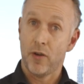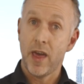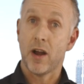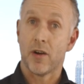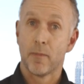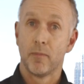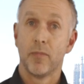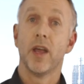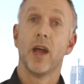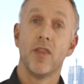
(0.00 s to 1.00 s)
there,
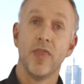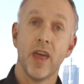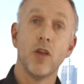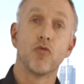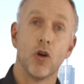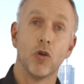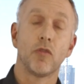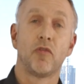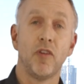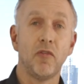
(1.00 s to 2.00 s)
and they wrote
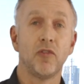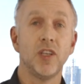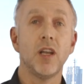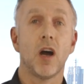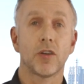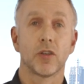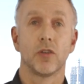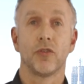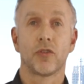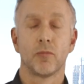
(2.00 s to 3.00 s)
15
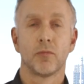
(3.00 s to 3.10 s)
articles.